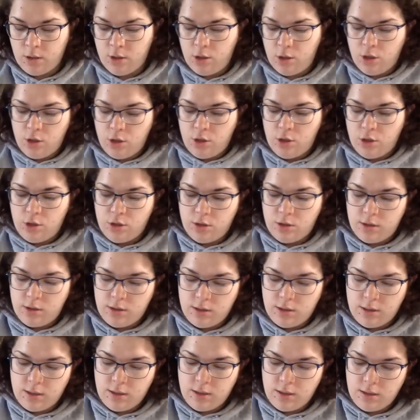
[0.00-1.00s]

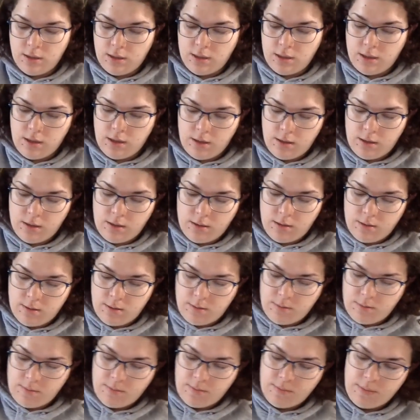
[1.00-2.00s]

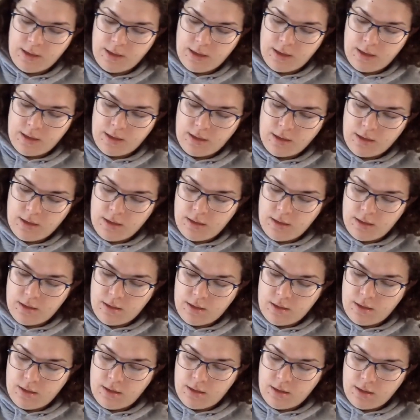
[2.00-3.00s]

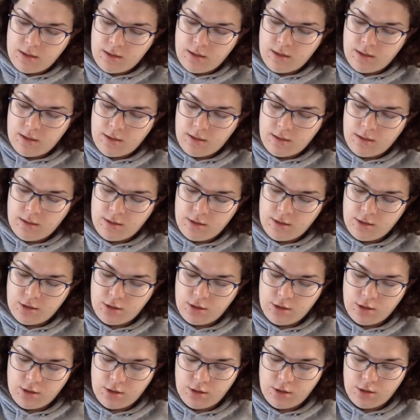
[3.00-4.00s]

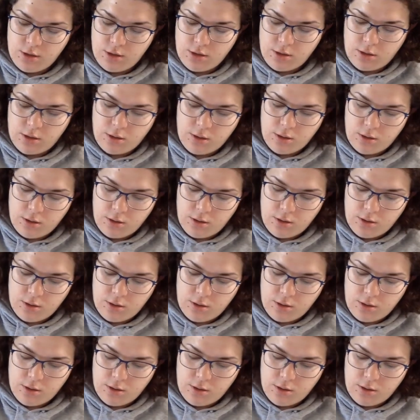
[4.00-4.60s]
Nothing is said.